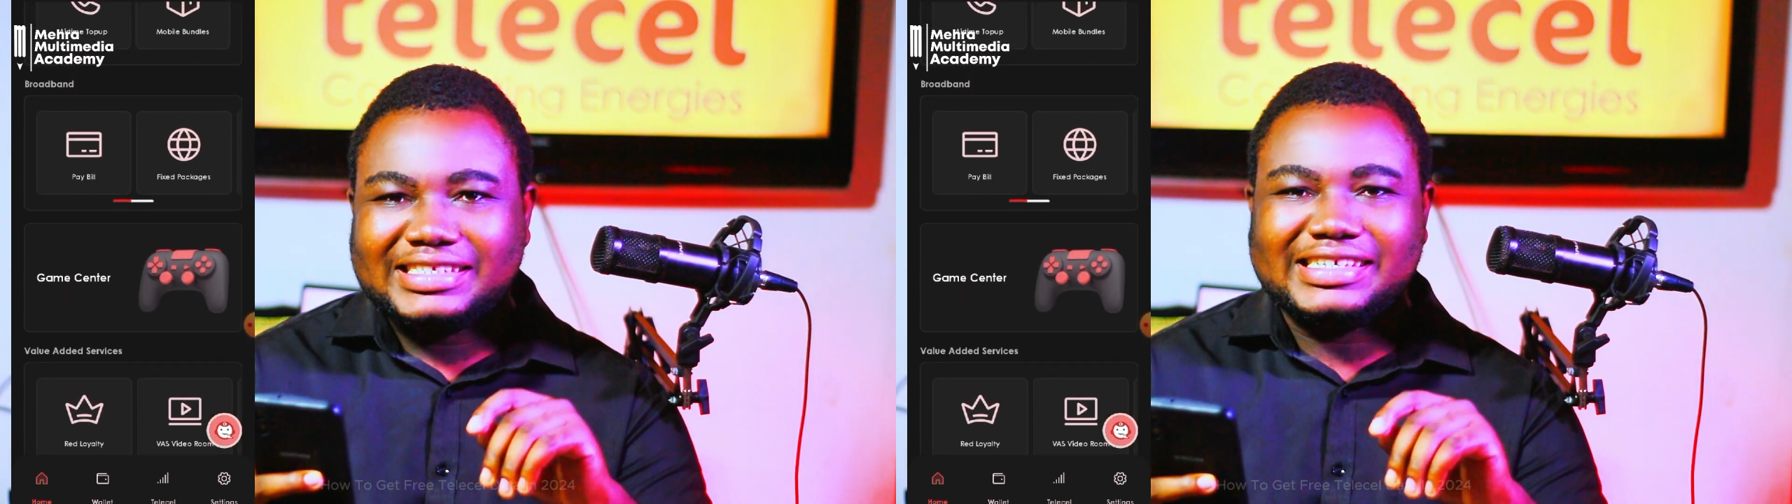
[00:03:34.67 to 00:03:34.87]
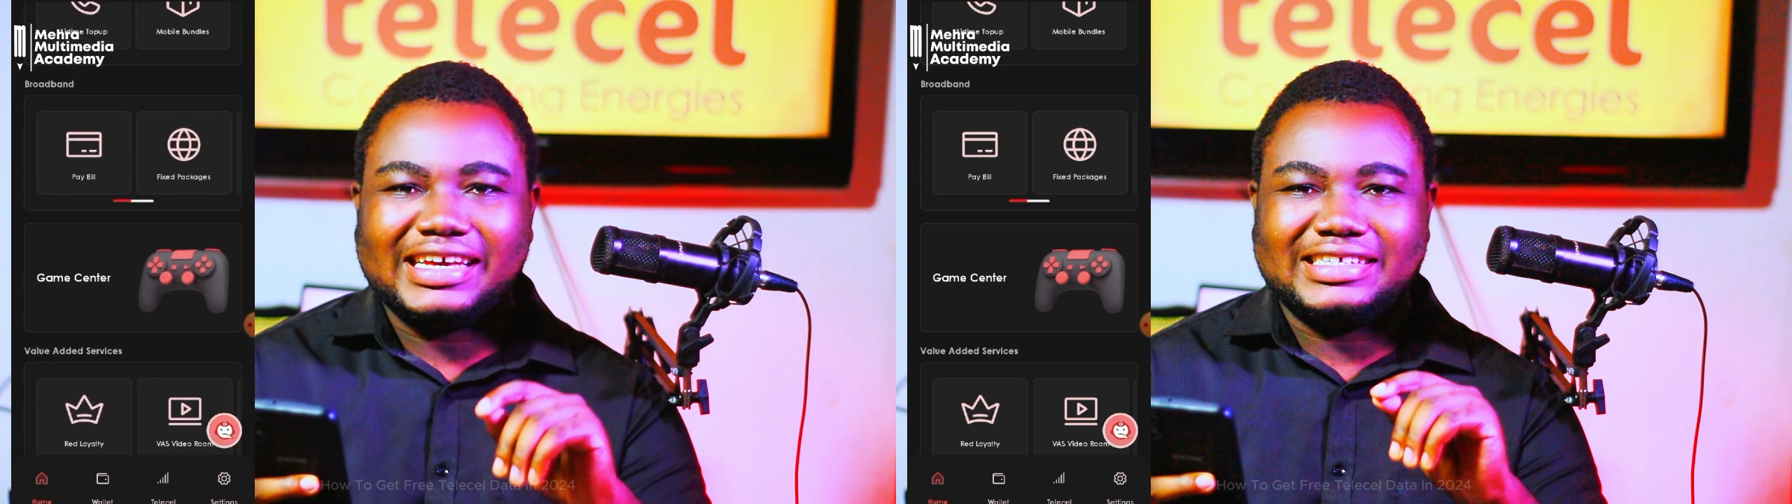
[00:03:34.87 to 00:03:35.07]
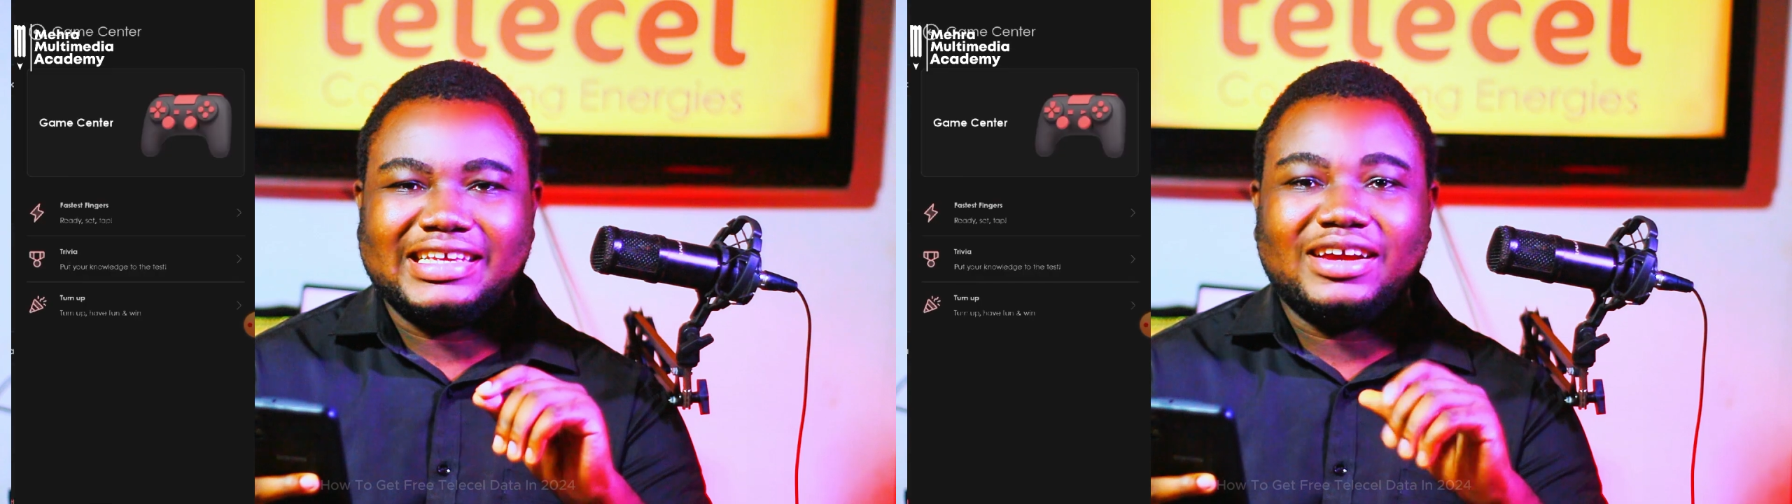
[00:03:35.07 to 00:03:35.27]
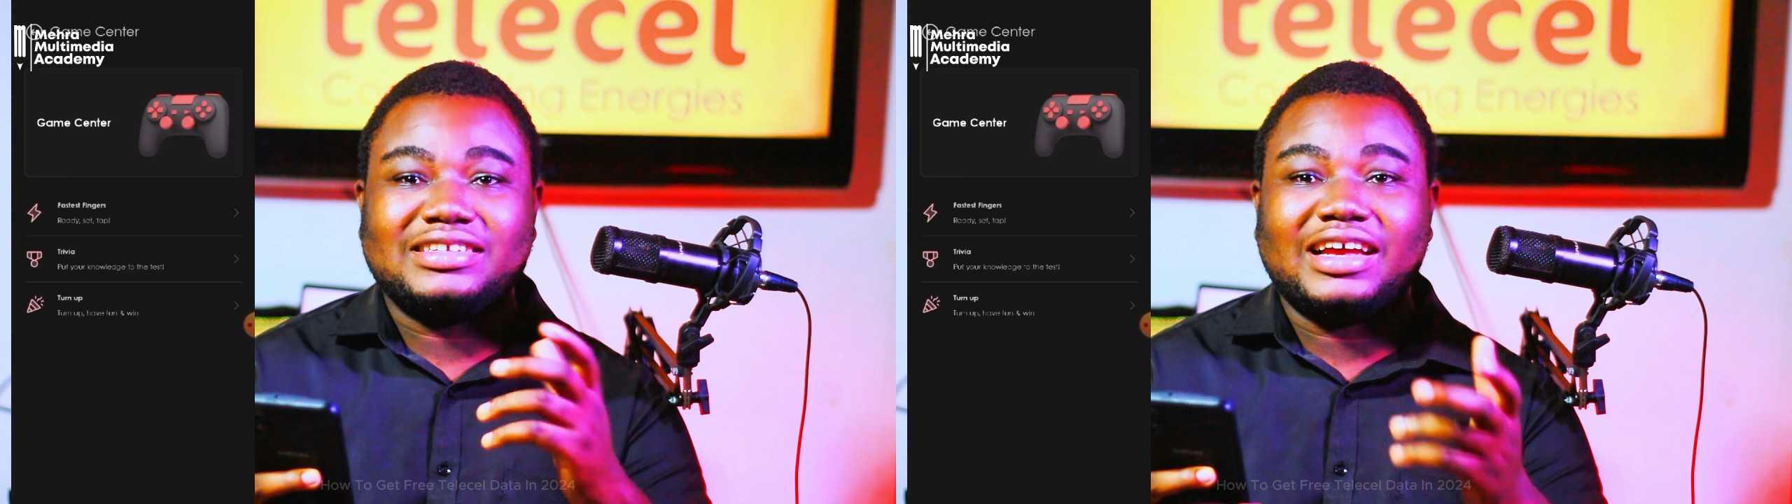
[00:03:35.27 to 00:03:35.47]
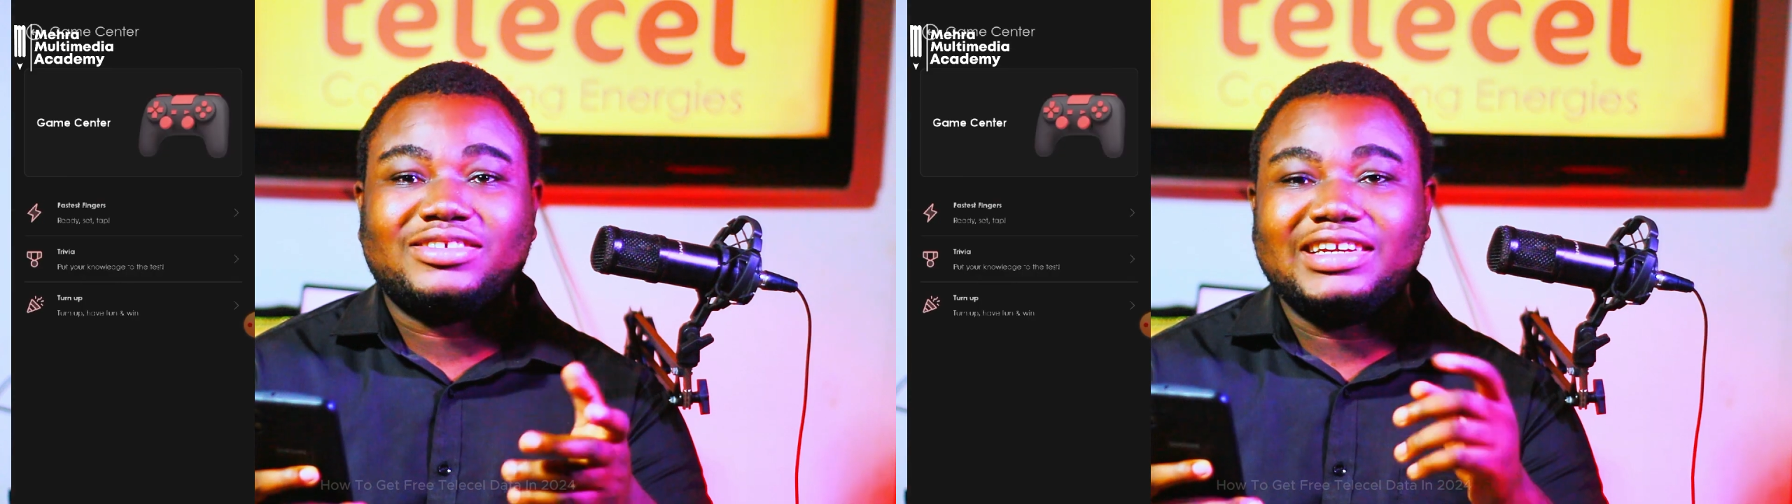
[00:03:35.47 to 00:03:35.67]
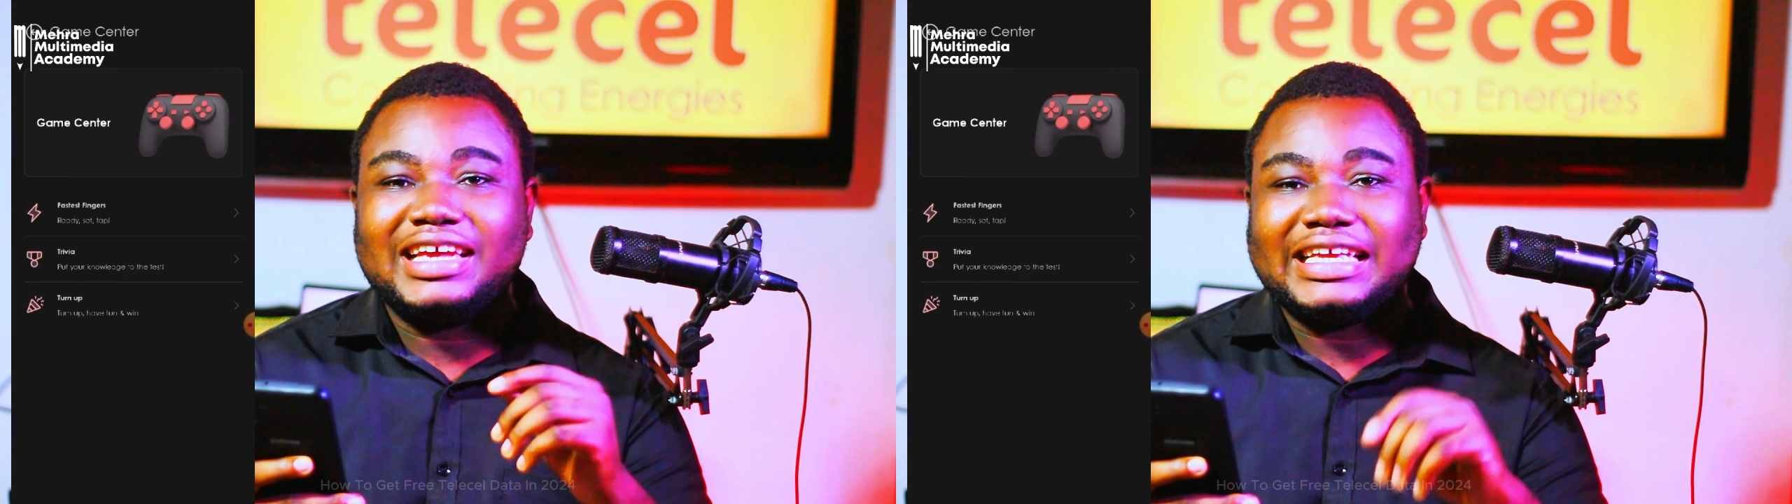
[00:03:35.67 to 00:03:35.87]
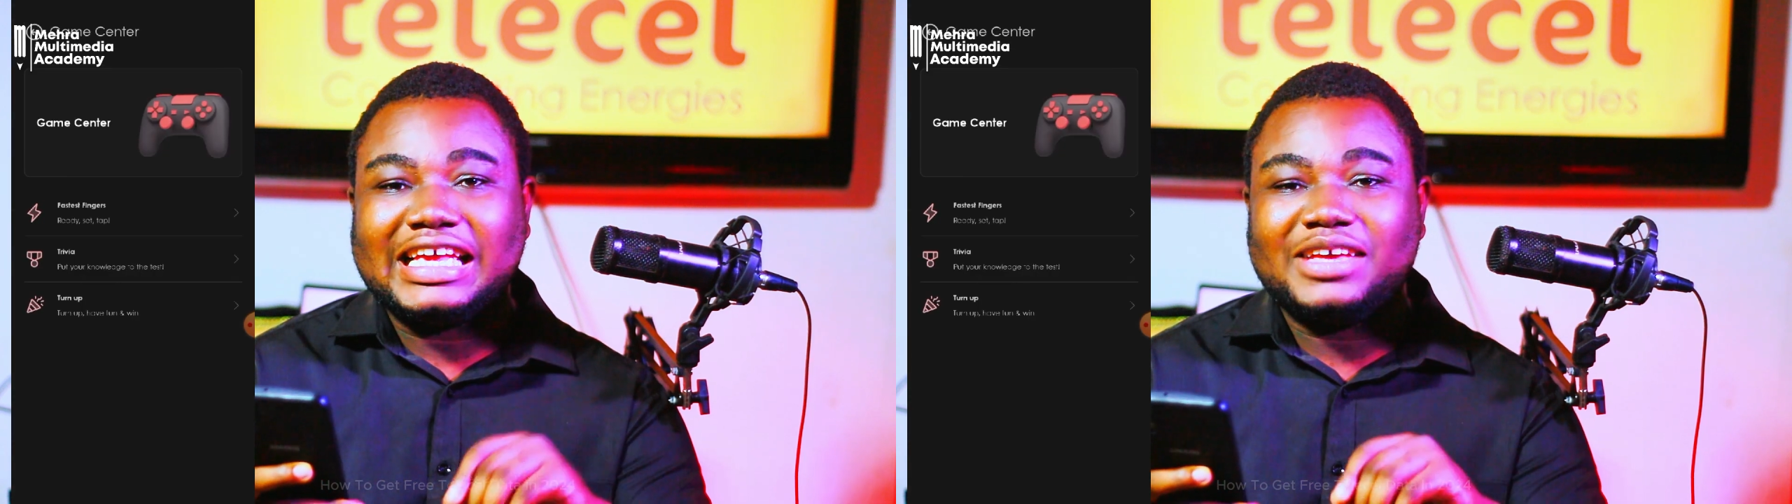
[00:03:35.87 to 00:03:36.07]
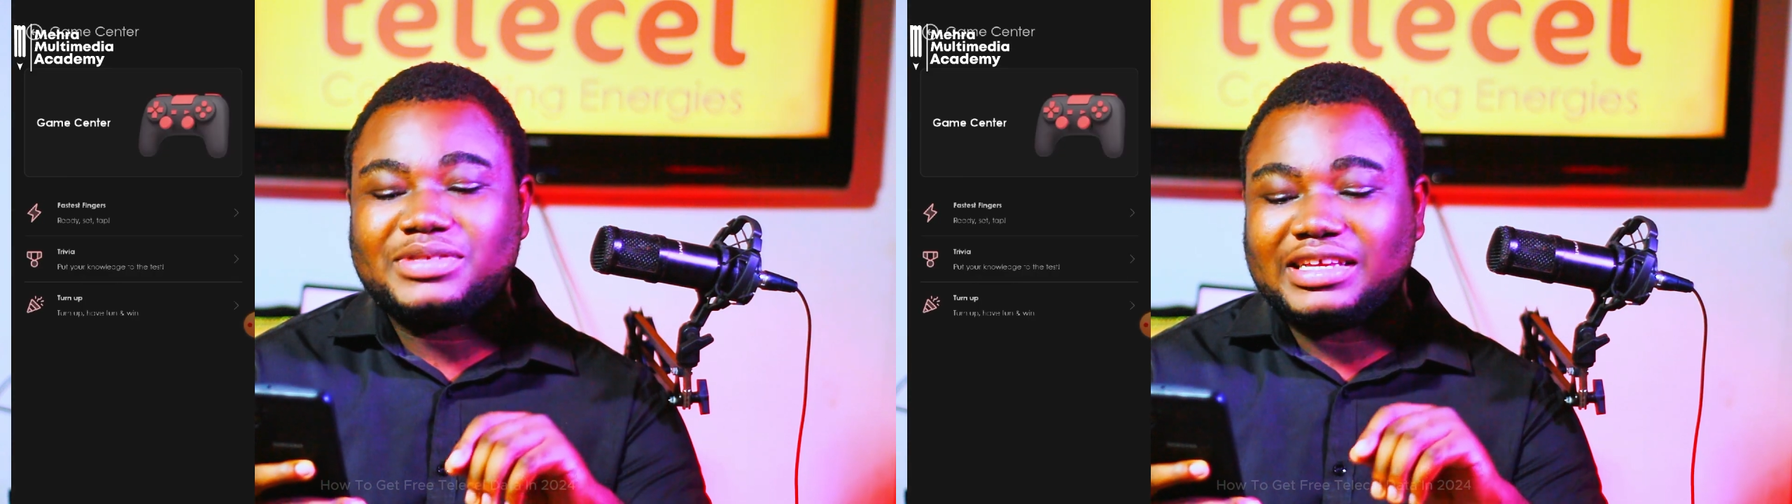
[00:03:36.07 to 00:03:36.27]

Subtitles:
Yes, there is actually a Game